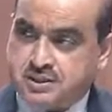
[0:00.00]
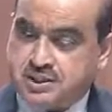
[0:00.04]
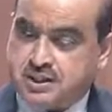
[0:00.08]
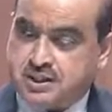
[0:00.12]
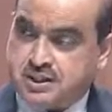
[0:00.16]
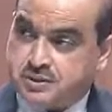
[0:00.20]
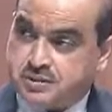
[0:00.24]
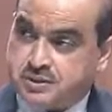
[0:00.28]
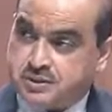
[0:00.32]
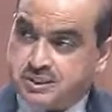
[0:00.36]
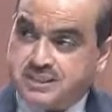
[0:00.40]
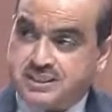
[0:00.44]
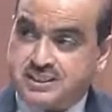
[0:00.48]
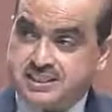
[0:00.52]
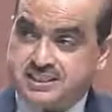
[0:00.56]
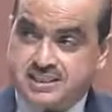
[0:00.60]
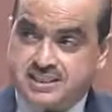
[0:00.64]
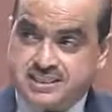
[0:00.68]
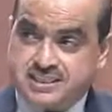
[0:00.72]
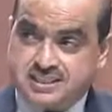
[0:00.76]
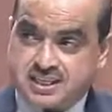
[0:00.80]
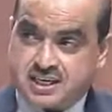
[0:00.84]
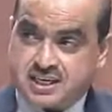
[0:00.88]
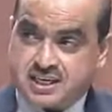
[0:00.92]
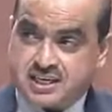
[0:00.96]

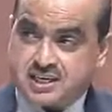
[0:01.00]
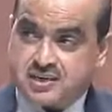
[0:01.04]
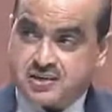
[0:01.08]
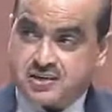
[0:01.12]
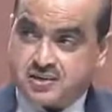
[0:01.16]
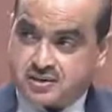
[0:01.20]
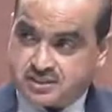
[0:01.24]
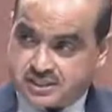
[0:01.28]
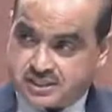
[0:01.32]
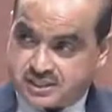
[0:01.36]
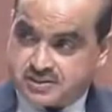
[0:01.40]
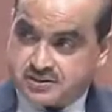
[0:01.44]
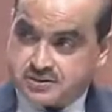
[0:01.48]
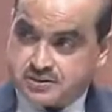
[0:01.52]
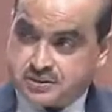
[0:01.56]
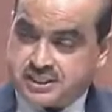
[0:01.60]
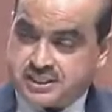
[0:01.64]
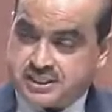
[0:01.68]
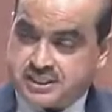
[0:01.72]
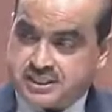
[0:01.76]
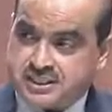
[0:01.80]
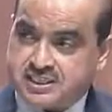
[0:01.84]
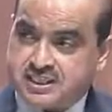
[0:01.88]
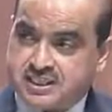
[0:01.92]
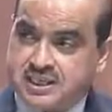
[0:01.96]

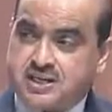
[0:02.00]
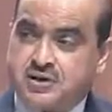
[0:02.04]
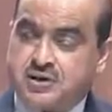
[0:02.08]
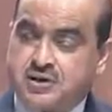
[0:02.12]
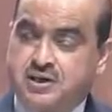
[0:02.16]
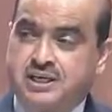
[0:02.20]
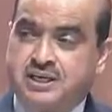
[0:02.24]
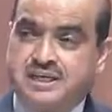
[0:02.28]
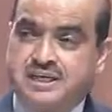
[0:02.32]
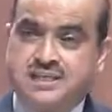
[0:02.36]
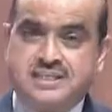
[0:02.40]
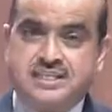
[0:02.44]
210 are already